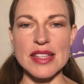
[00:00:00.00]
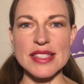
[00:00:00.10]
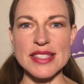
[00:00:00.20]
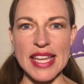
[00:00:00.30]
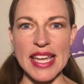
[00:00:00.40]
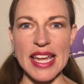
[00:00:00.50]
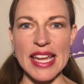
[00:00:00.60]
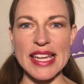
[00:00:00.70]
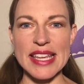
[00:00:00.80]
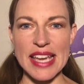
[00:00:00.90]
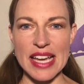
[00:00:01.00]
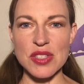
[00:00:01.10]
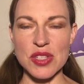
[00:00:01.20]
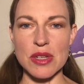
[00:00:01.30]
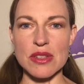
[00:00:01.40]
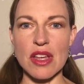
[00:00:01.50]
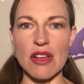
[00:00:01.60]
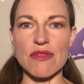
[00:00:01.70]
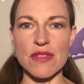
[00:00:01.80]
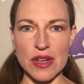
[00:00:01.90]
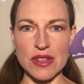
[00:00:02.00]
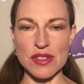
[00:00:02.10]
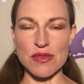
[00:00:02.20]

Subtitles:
Saying yes to yourself first,